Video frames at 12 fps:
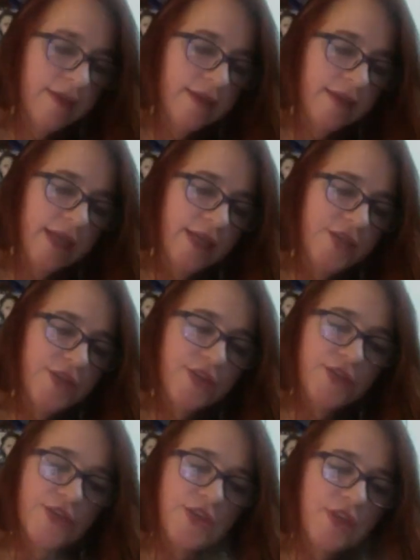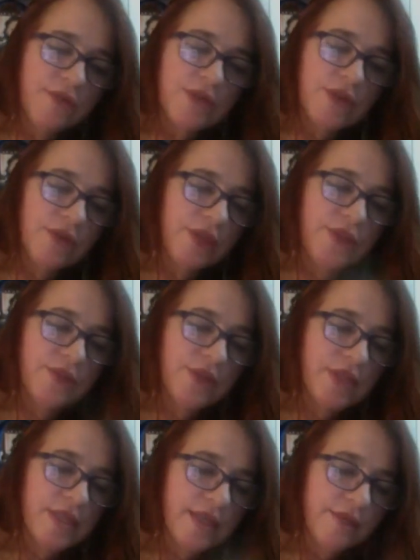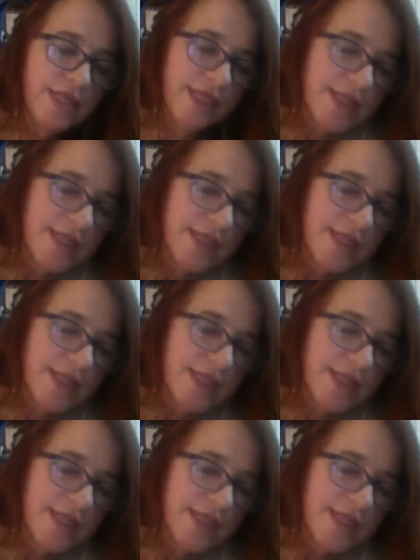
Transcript: Gosh, there's, you know, I was going through this and I was like,